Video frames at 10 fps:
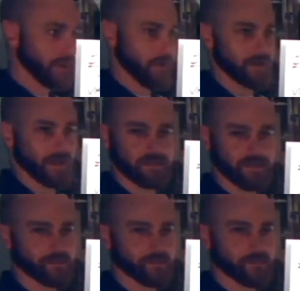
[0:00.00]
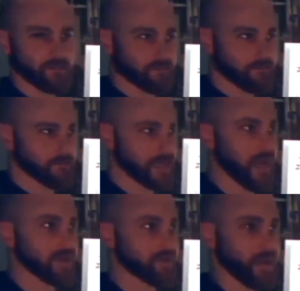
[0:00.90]
I mean, that's
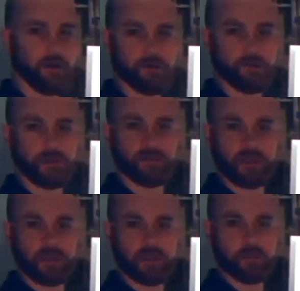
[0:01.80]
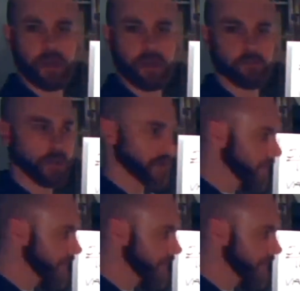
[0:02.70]
kind of powerful if you think about it. But